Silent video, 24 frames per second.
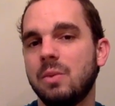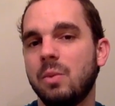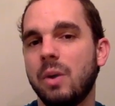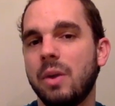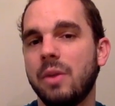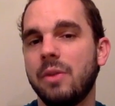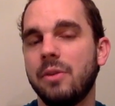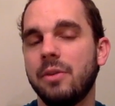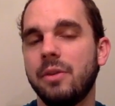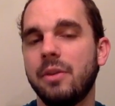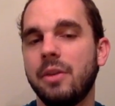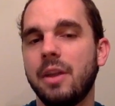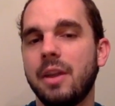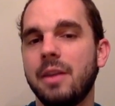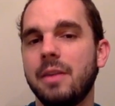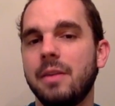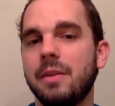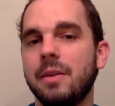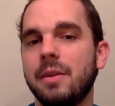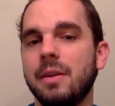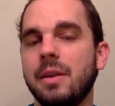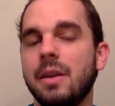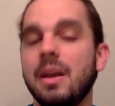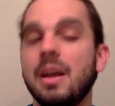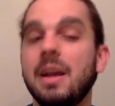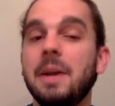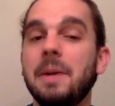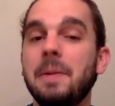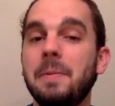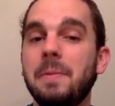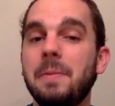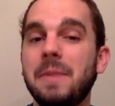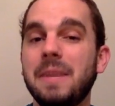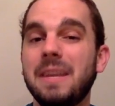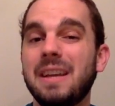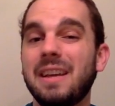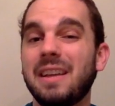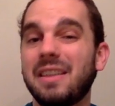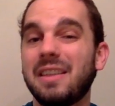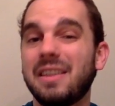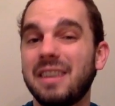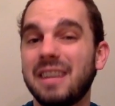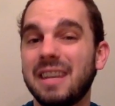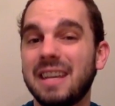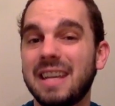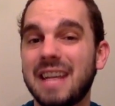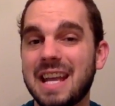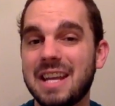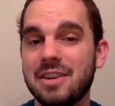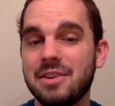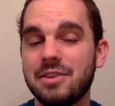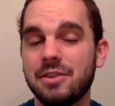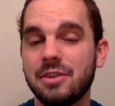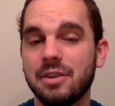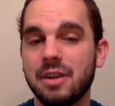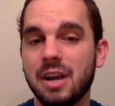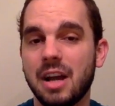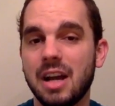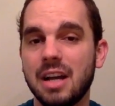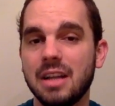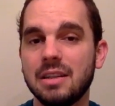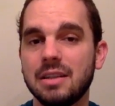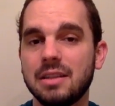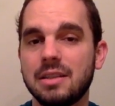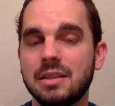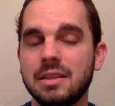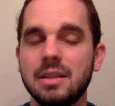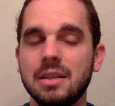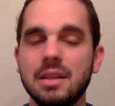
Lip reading: whether they be authenticated or not,